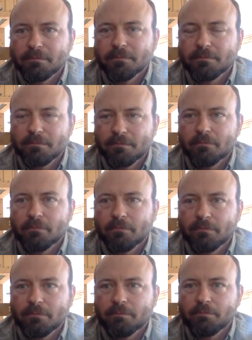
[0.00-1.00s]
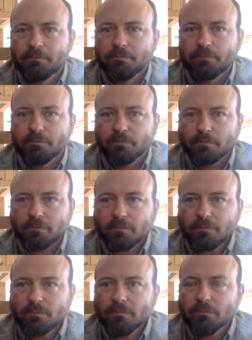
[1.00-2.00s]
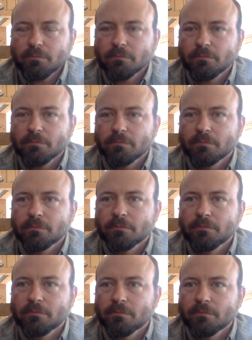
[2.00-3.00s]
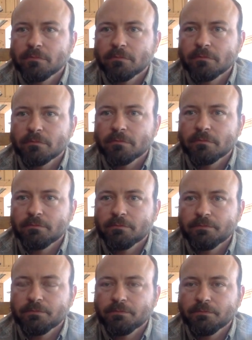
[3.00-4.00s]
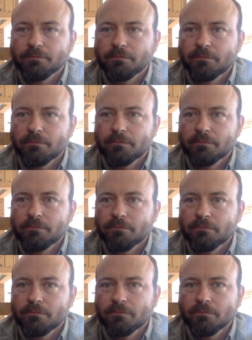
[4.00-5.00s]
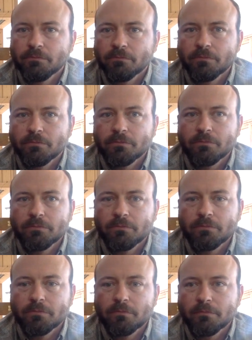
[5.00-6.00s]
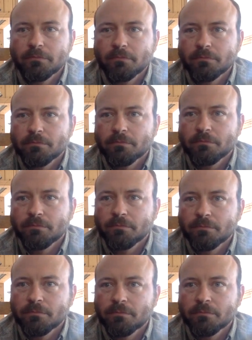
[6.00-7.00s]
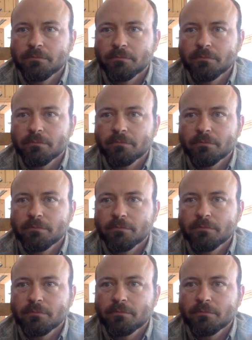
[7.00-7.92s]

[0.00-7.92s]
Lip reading: [no speech]